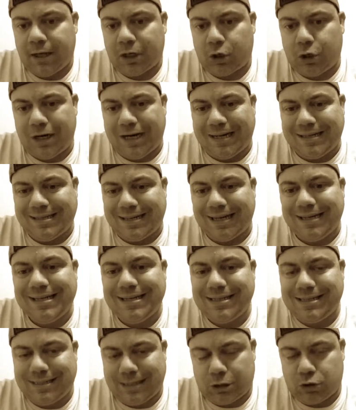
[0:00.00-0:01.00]
created
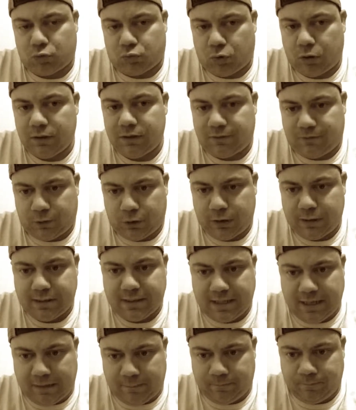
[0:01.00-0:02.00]
96 runs for his
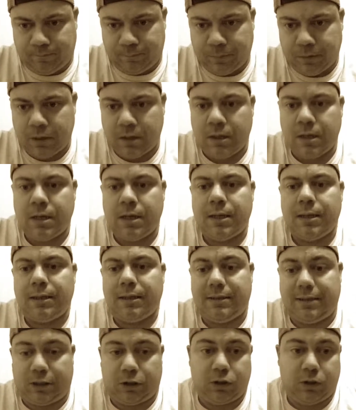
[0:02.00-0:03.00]
team.
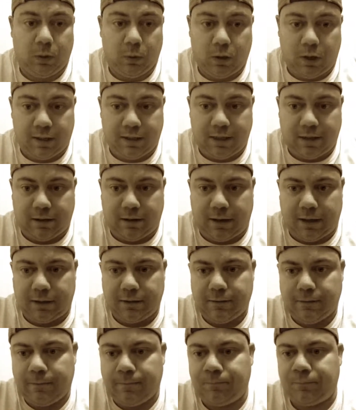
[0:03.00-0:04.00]
Dick Stewart, on the other
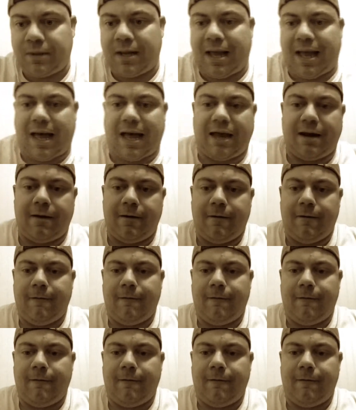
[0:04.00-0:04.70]
hand, had